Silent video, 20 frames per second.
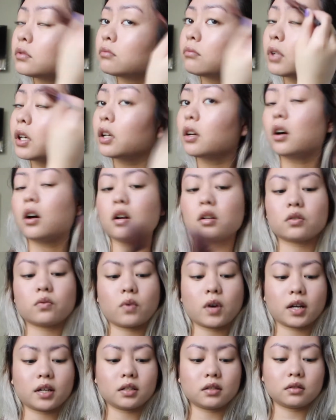Oh my gosh,
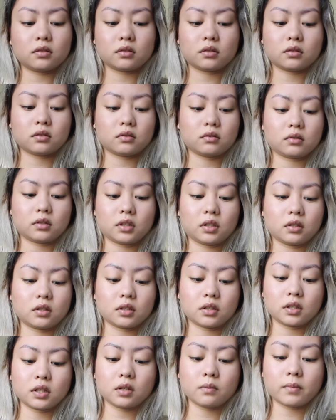why is,
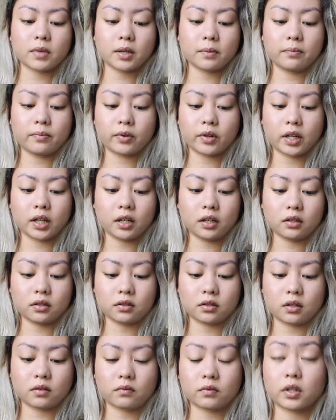seriously, my brain
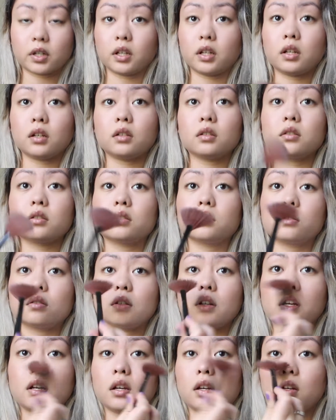is not working
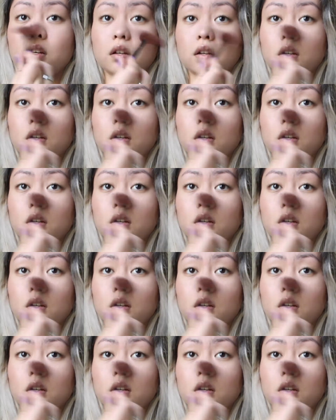today.